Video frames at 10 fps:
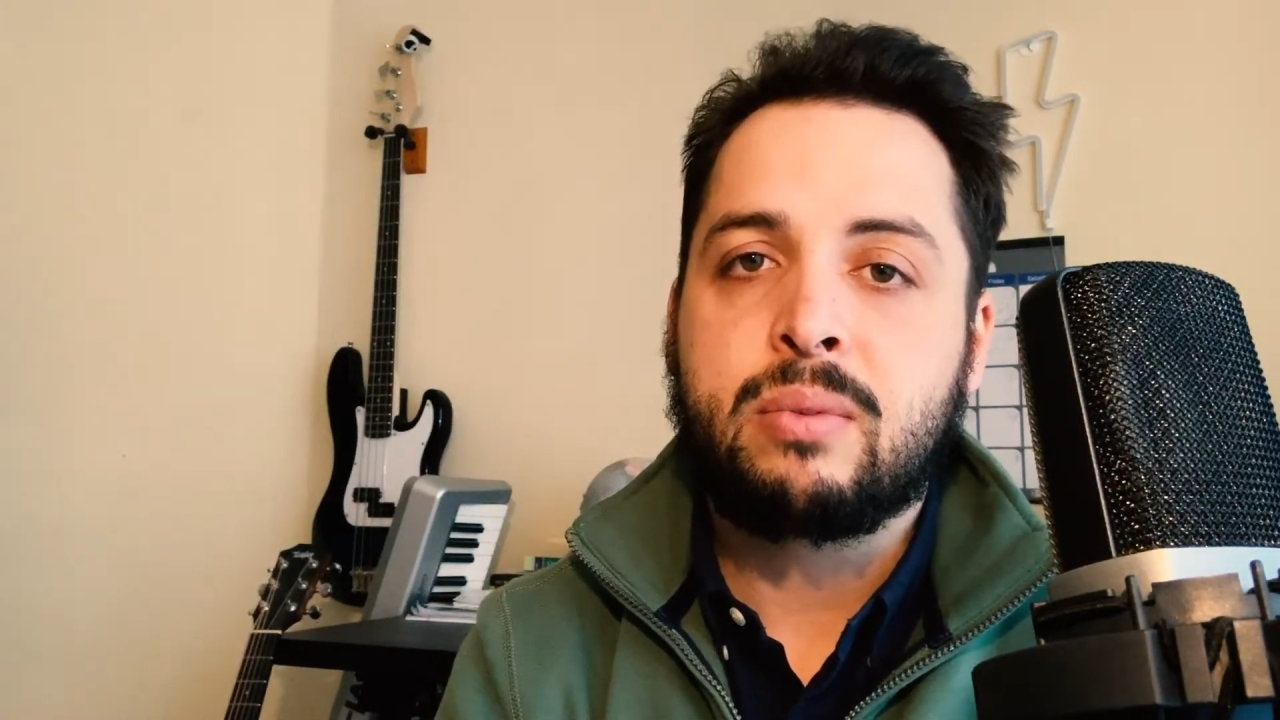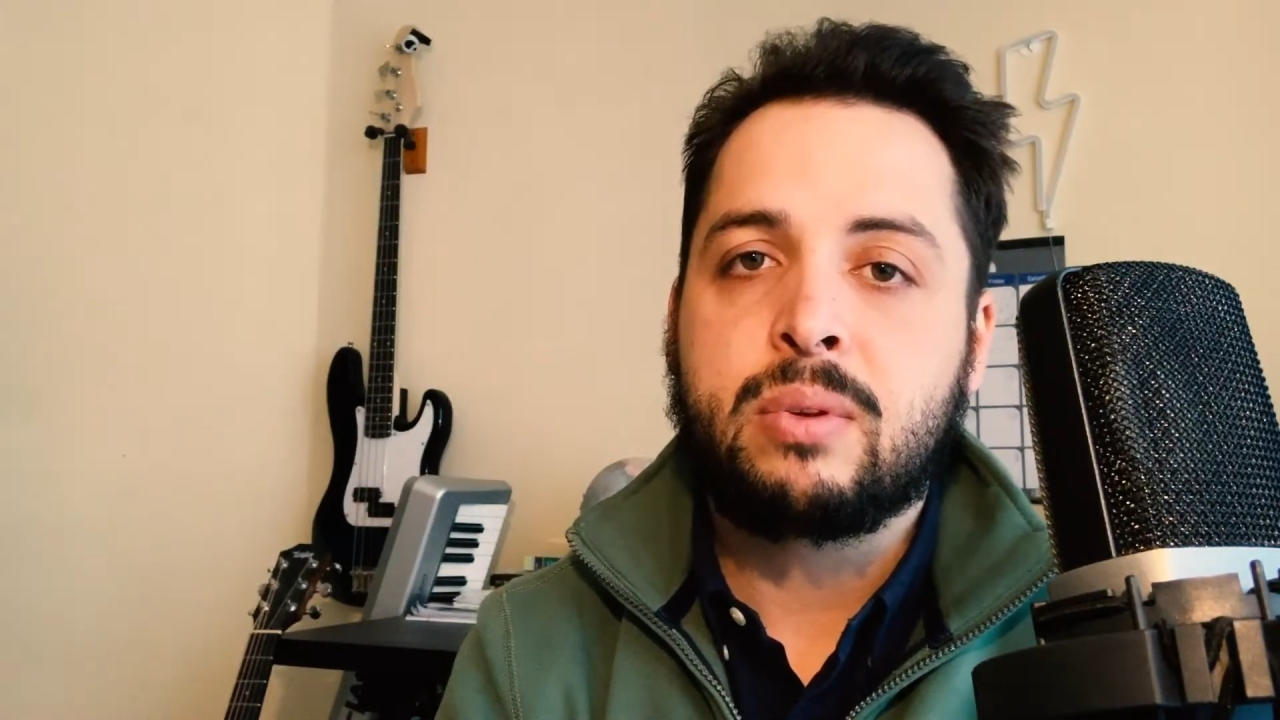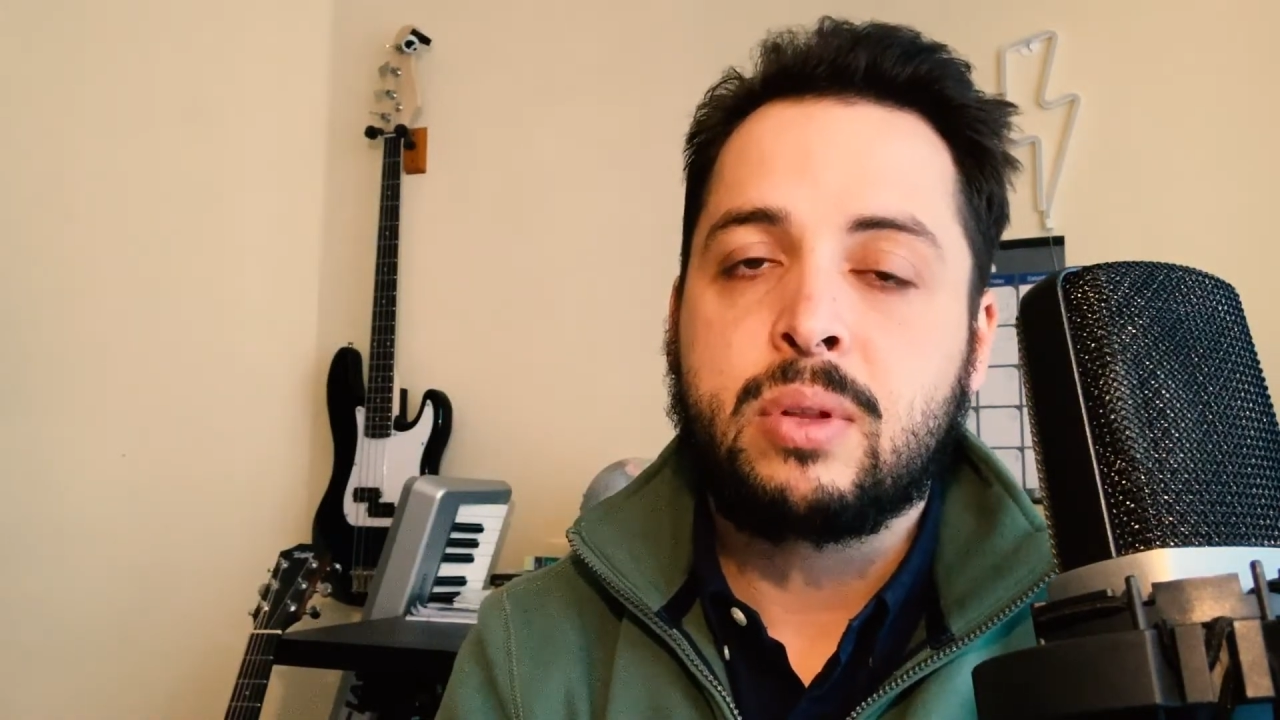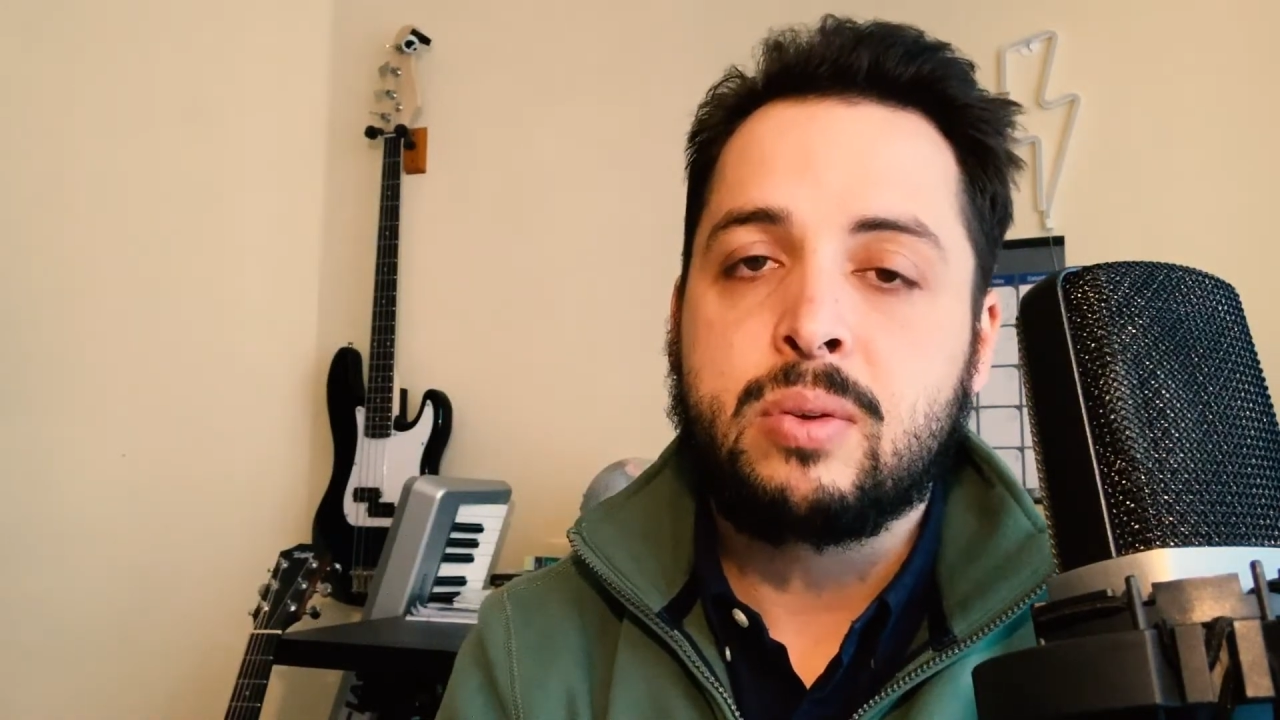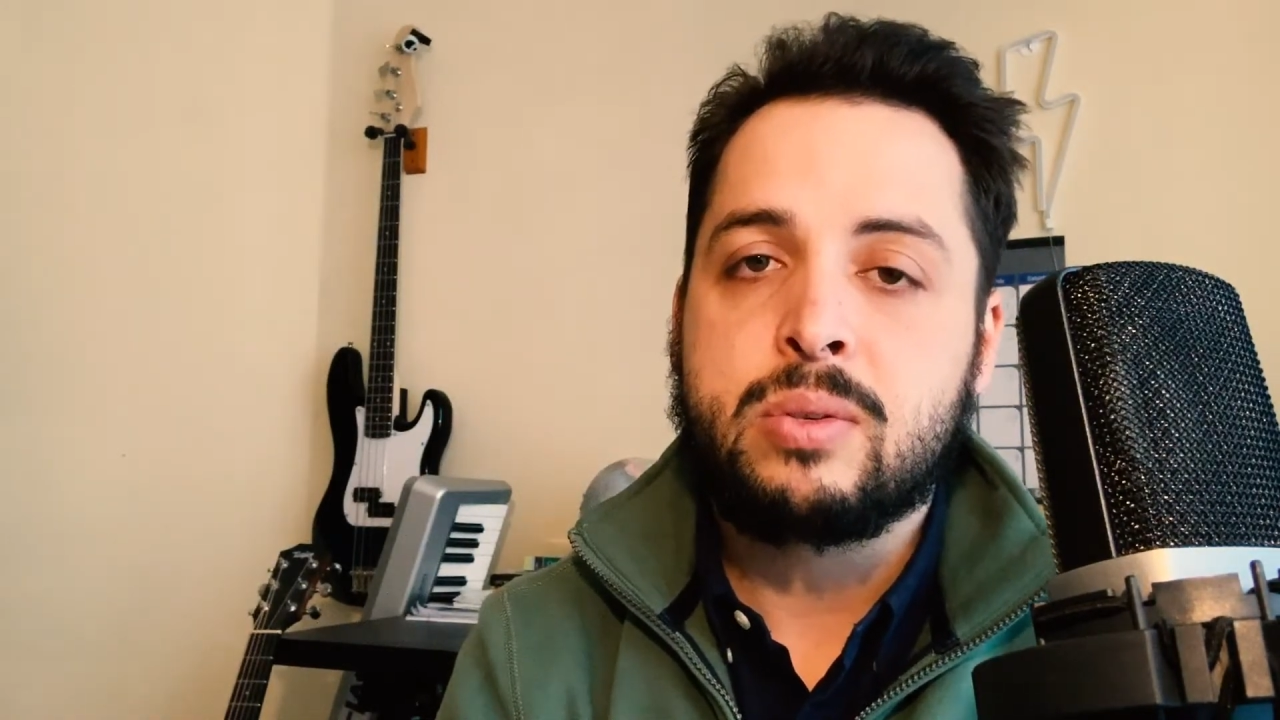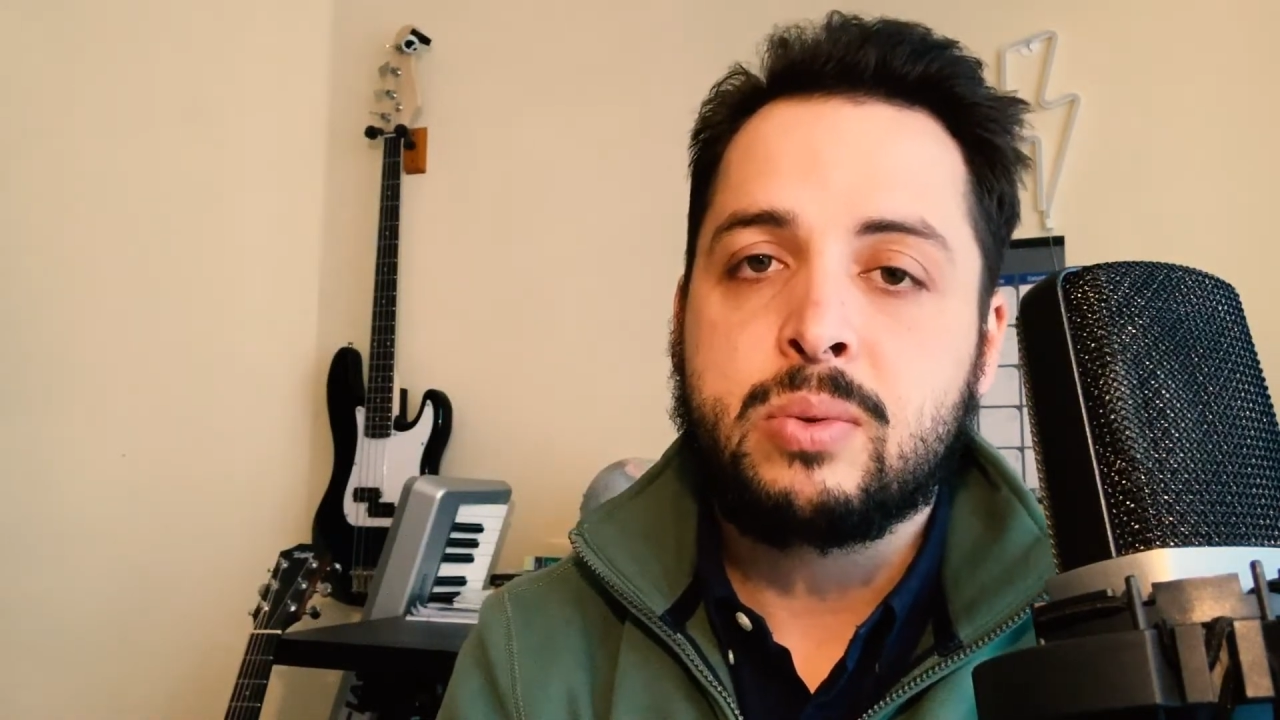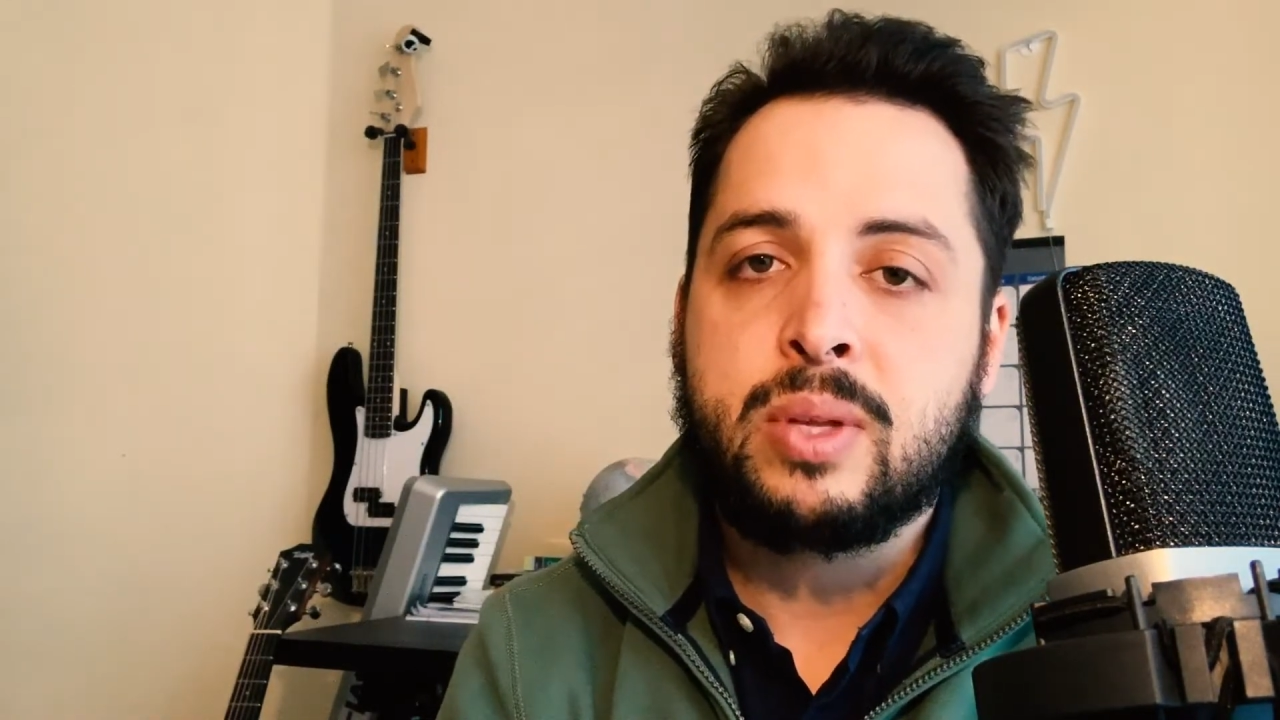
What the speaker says: close